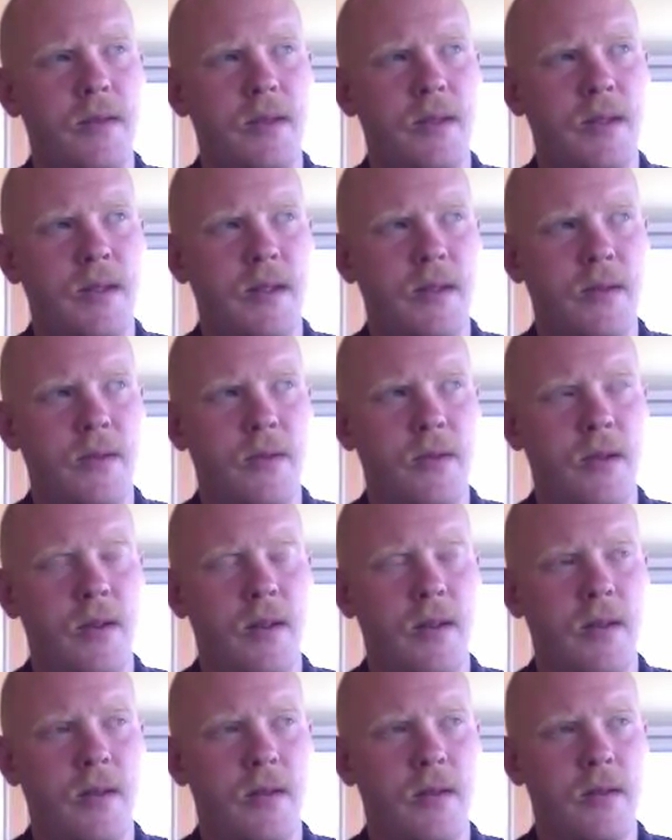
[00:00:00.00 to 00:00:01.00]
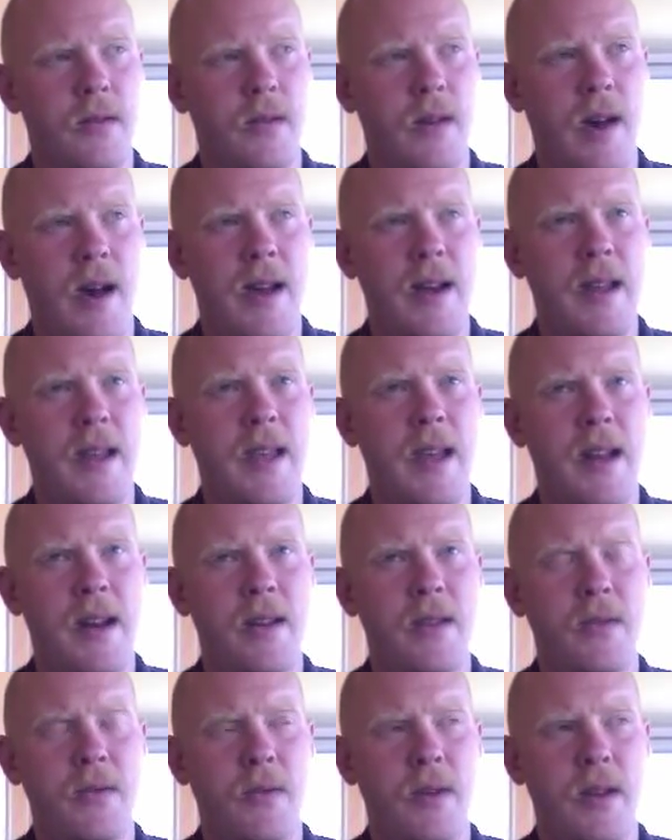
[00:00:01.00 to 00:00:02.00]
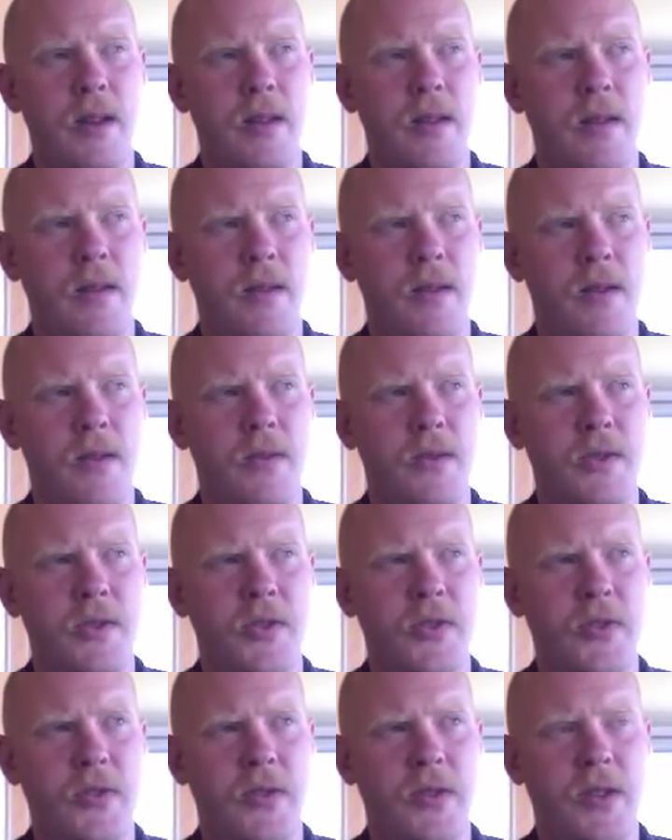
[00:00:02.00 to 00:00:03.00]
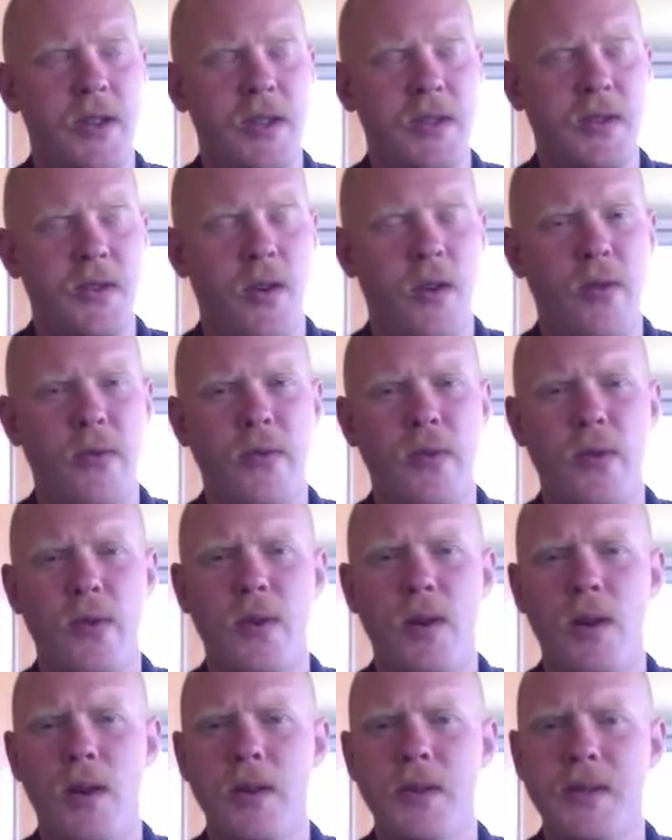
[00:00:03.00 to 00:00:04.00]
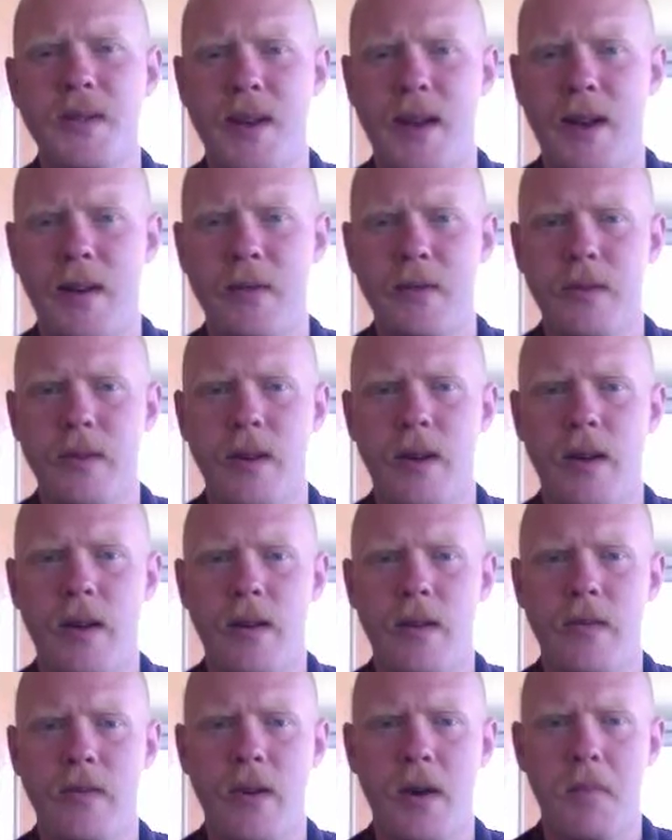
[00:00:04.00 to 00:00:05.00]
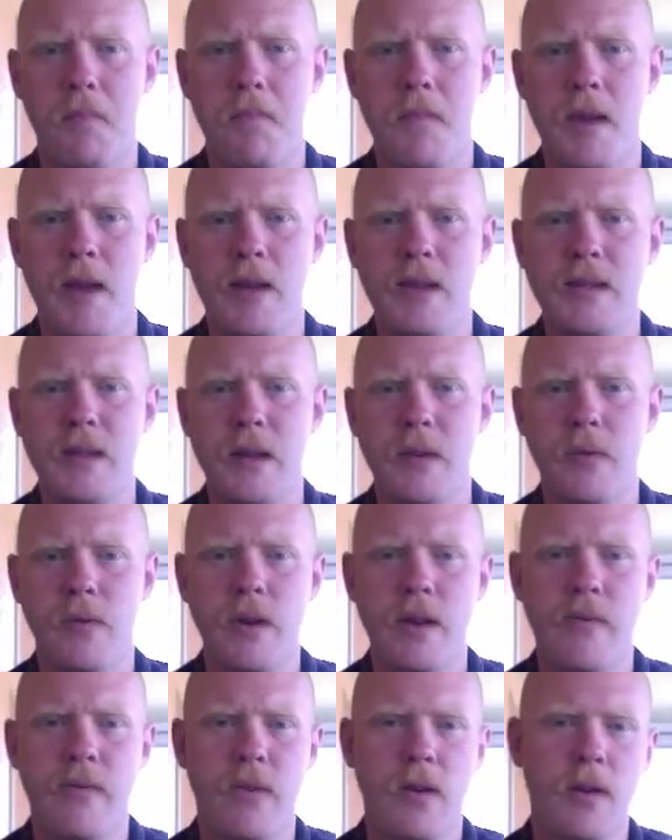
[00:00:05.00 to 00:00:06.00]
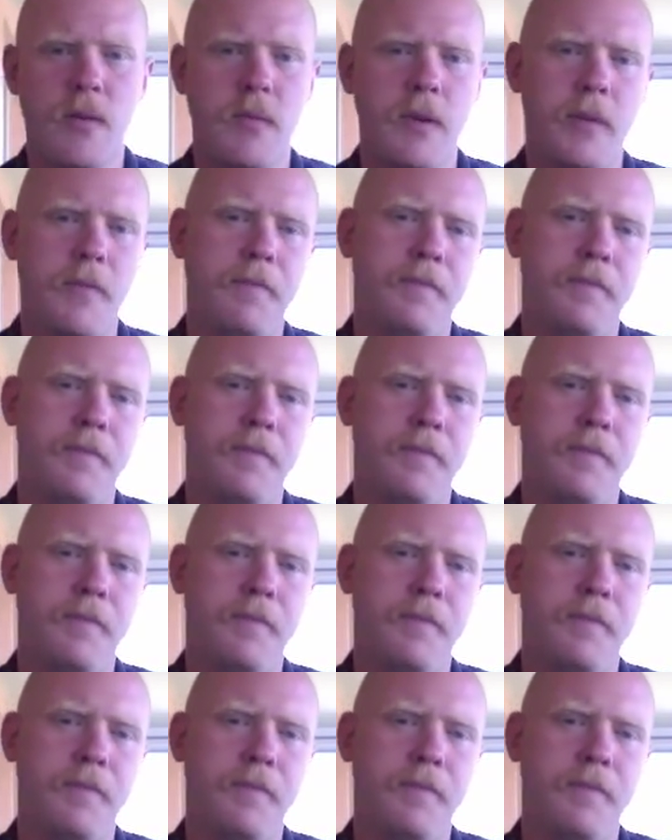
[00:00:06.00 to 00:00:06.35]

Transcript: To kind of get into it, there's this overall sound of amazing reverb.